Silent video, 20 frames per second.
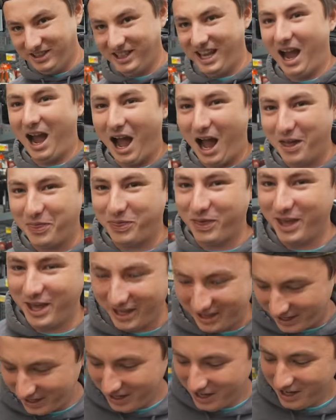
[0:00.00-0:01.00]
right? That, I
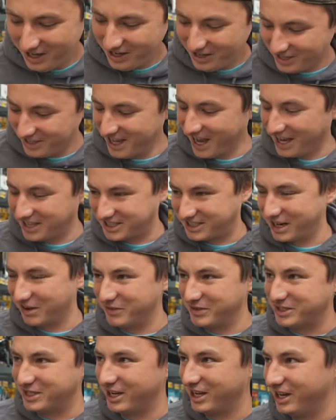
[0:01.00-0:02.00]
think, yeah,
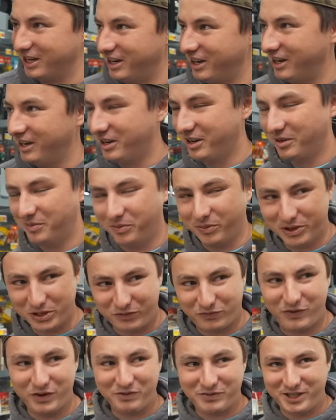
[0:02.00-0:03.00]
seventeen plus
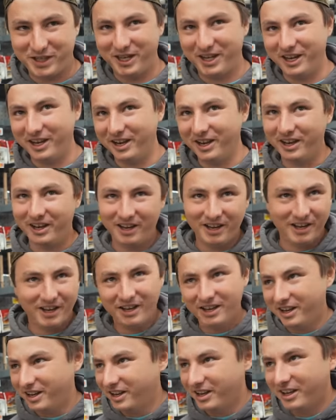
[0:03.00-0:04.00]
fifteen
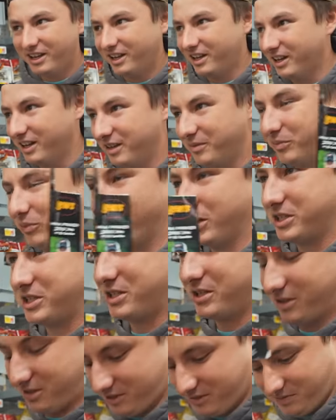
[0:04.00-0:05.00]

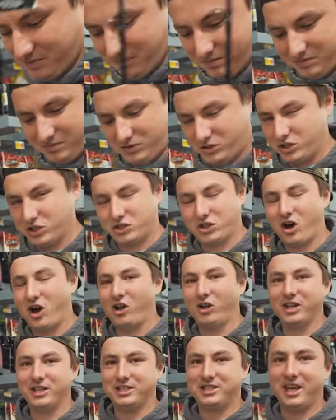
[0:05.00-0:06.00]
plus just
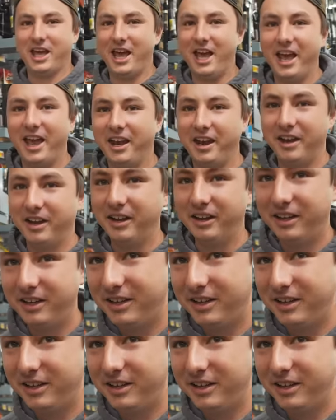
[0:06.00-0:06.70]
call it ten.